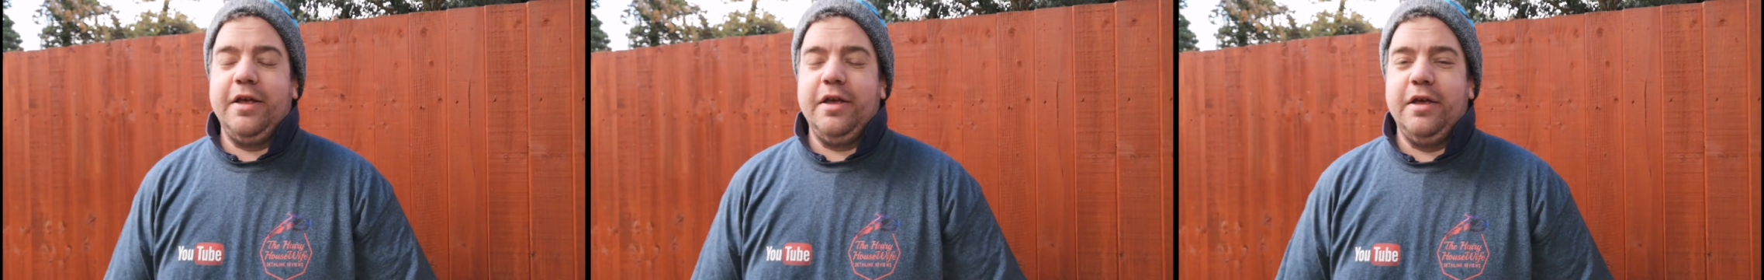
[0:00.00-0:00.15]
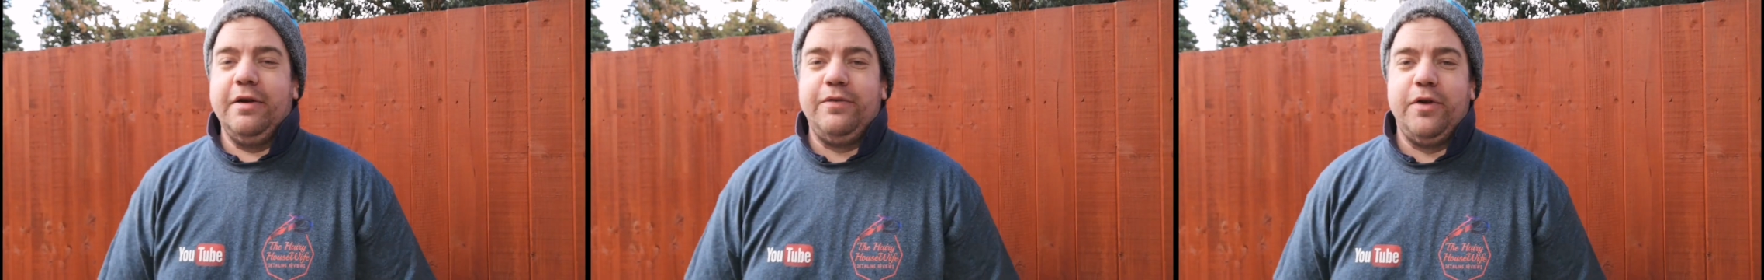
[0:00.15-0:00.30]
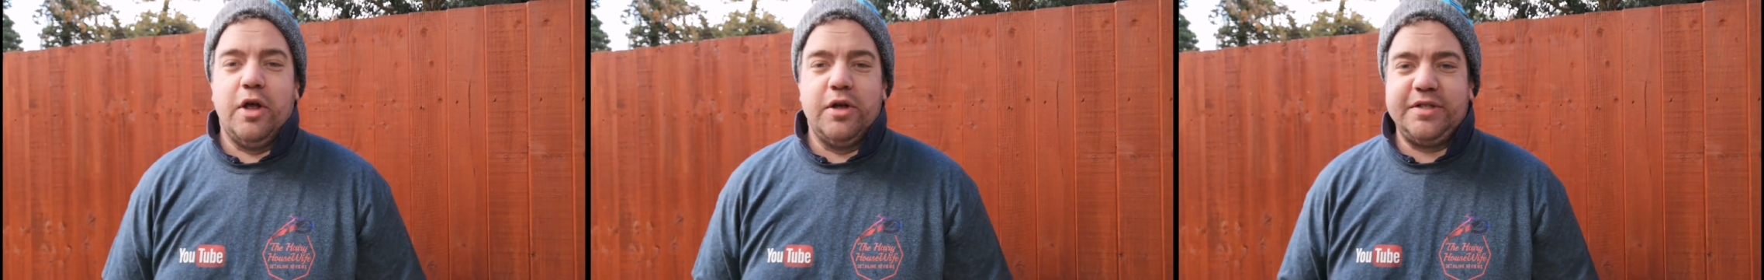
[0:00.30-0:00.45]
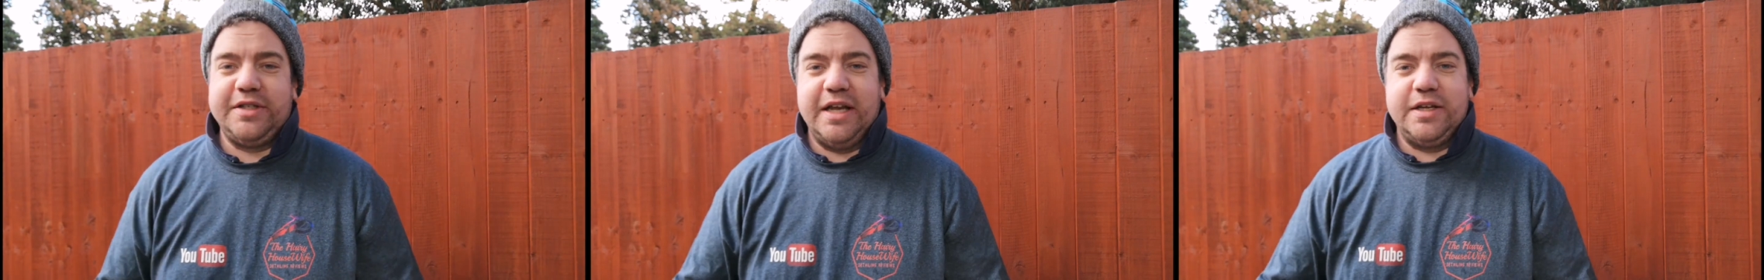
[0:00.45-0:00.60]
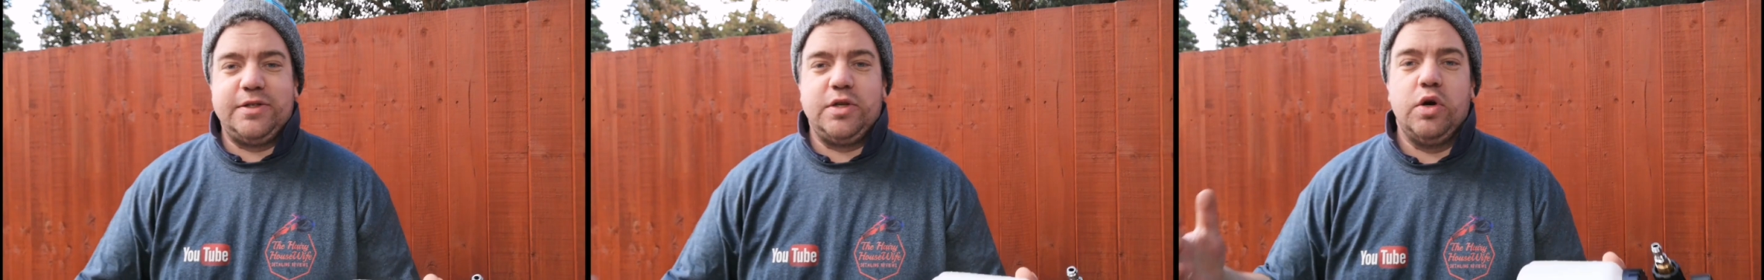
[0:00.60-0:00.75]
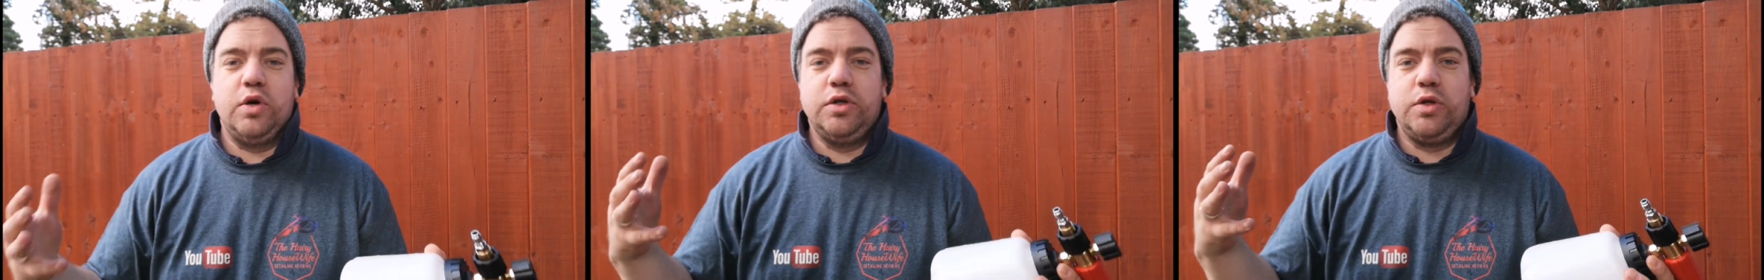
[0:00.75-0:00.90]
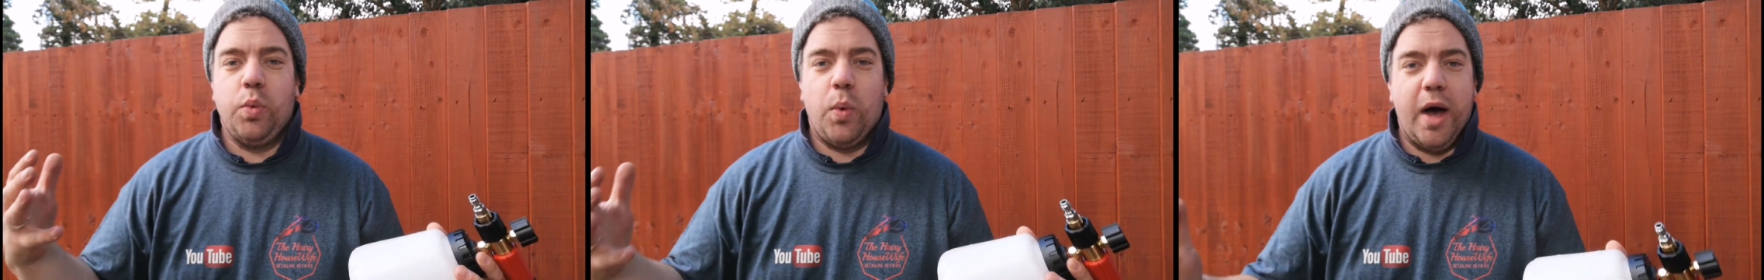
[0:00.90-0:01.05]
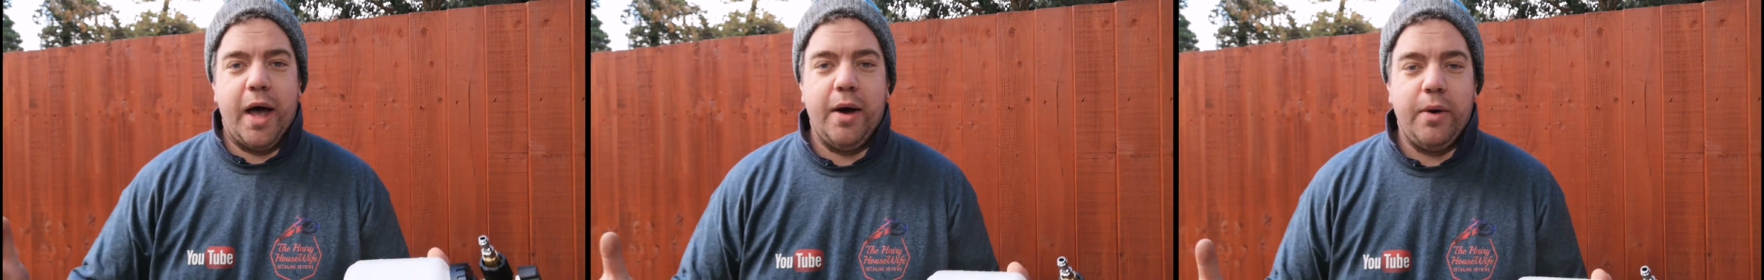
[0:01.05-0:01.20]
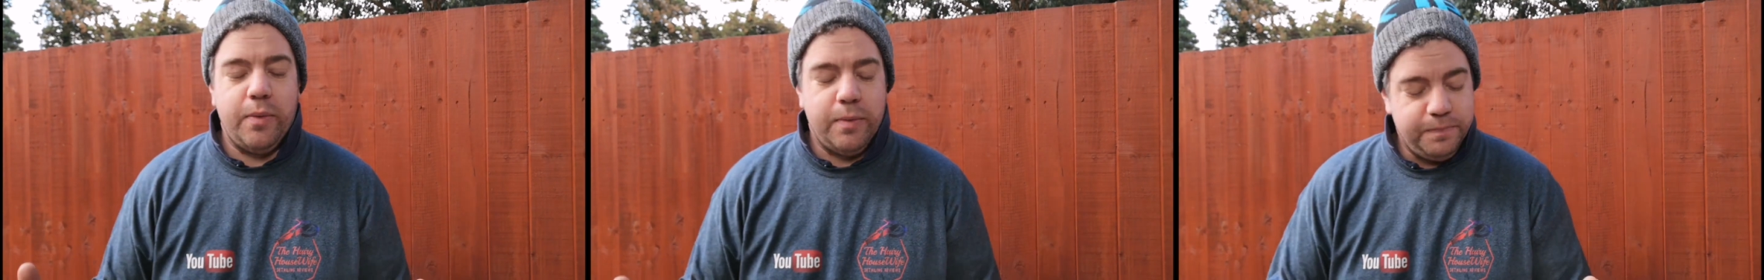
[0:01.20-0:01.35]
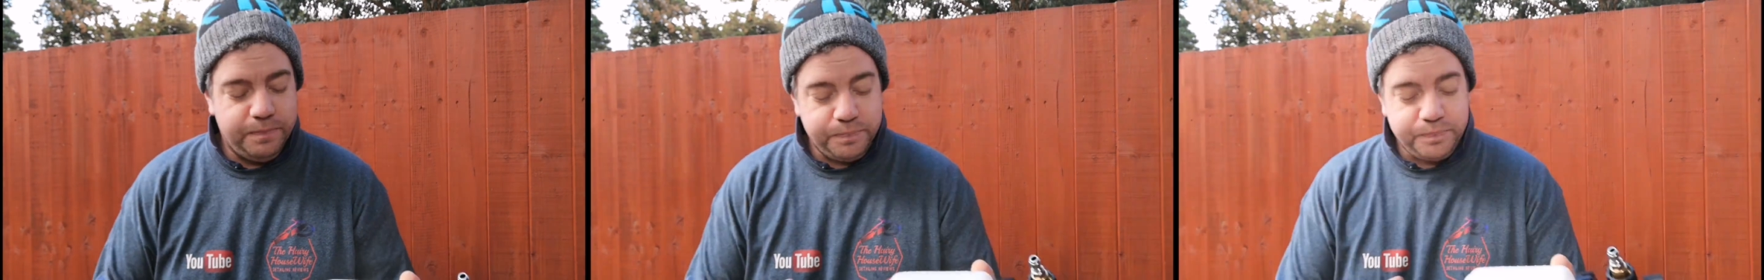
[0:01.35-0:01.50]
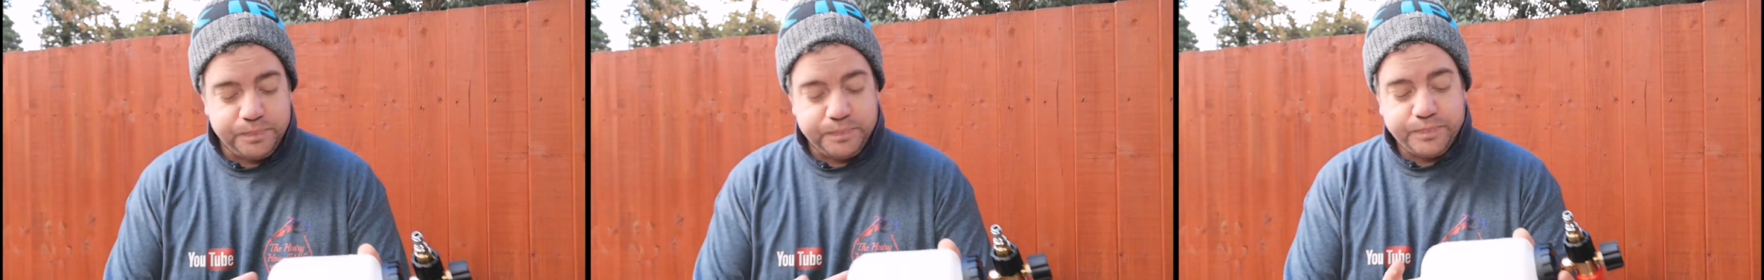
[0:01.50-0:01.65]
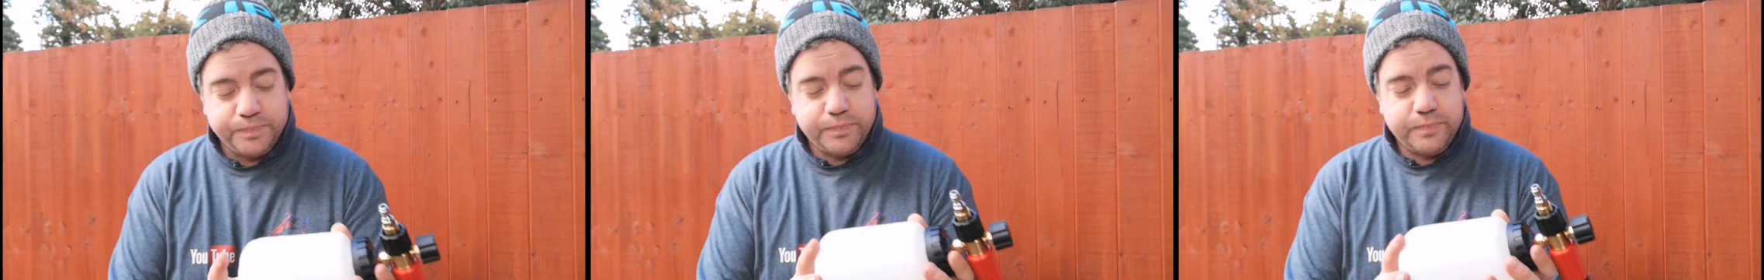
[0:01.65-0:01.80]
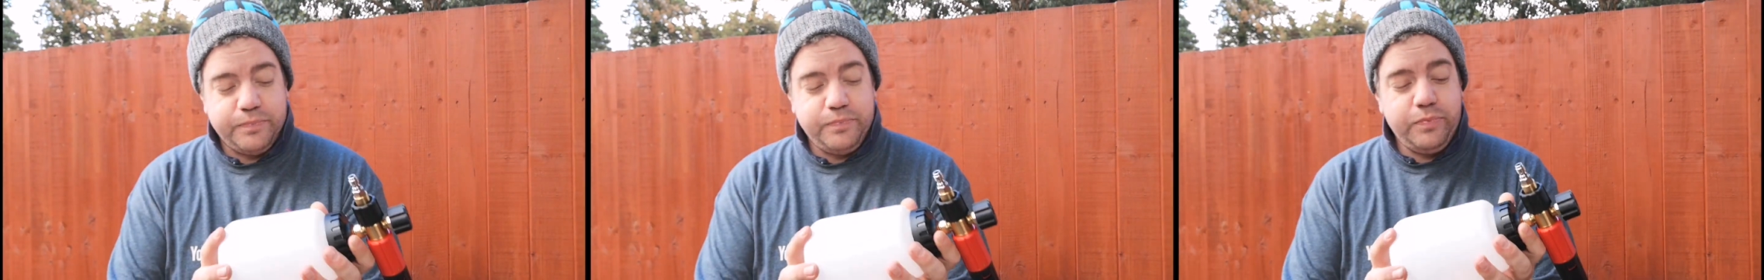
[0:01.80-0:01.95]
you've lost that sort of dwell.
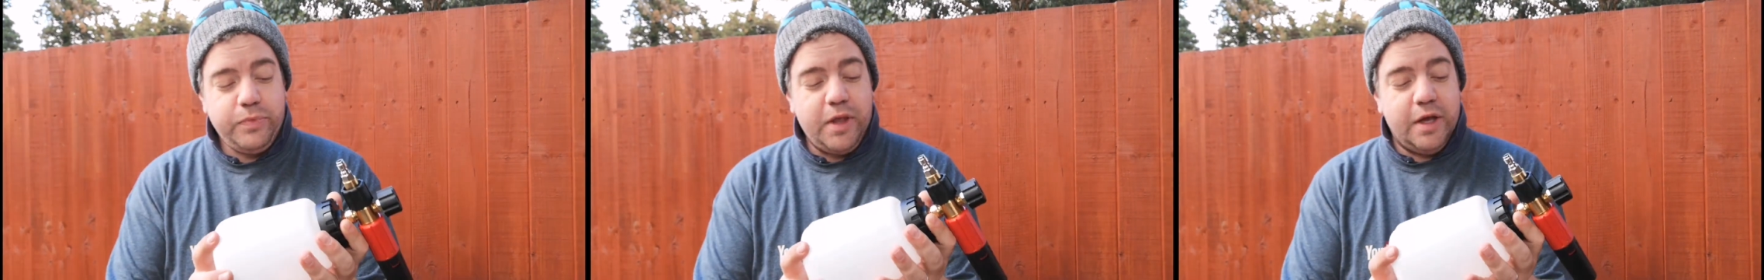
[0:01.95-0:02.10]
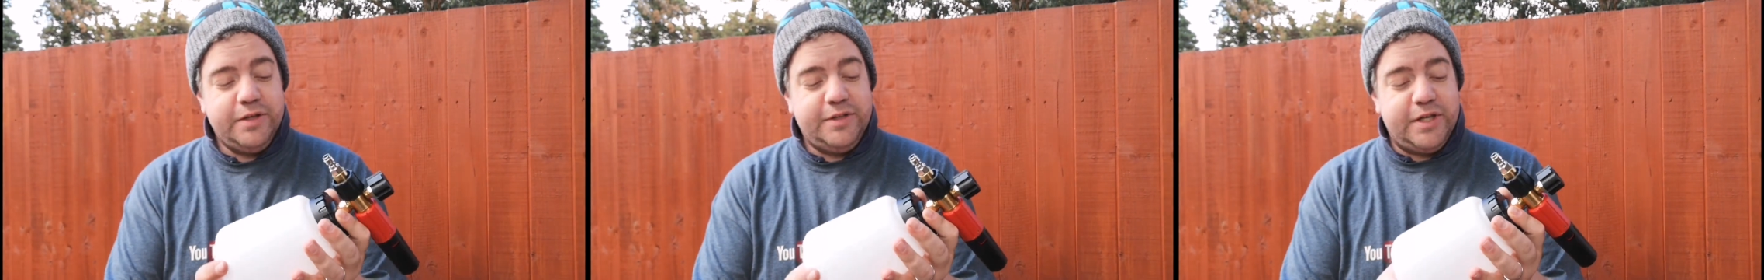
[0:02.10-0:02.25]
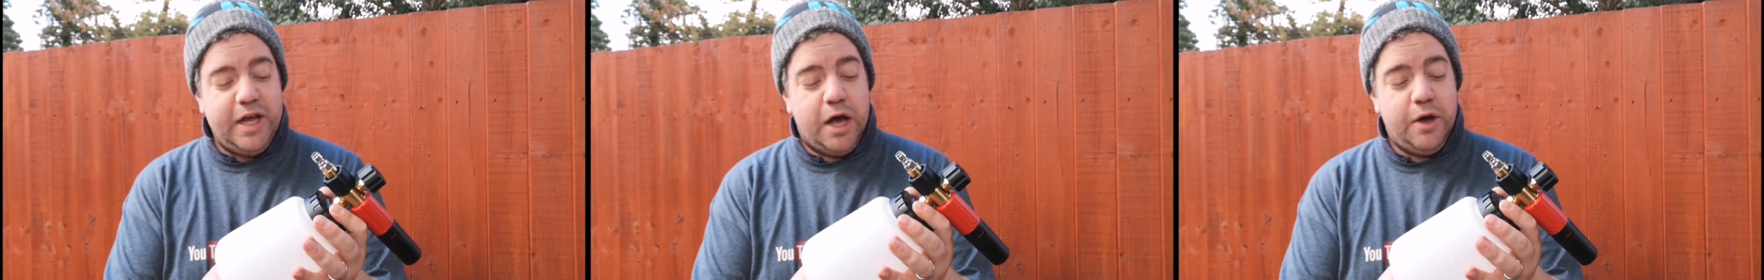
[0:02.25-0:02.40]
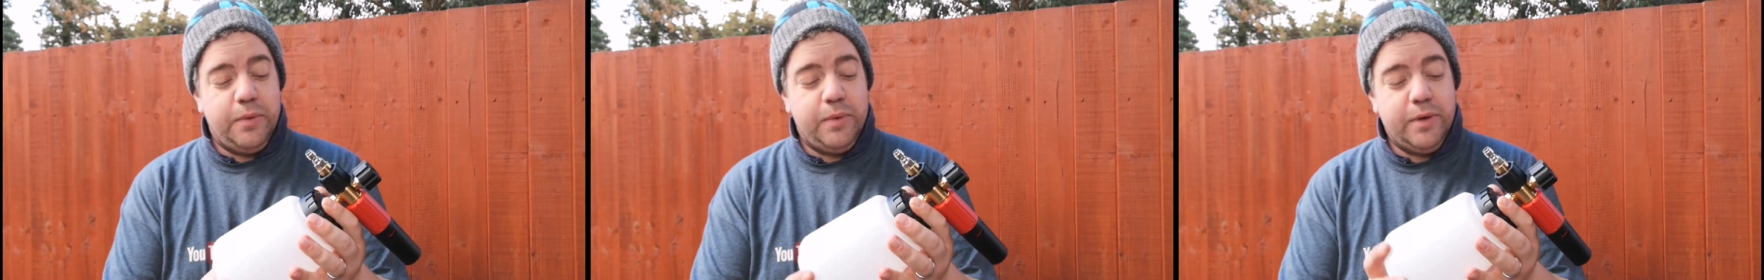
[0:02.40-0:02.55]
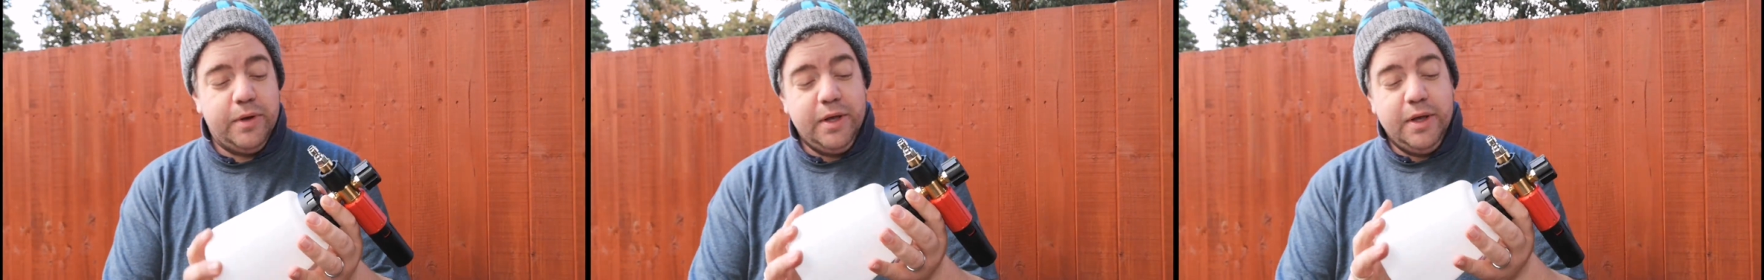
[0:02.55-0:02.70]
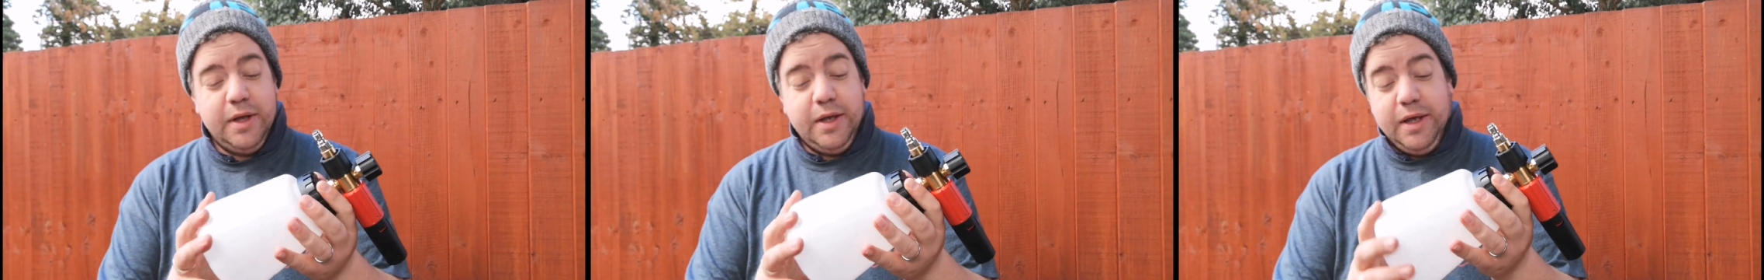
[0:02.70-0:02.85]
So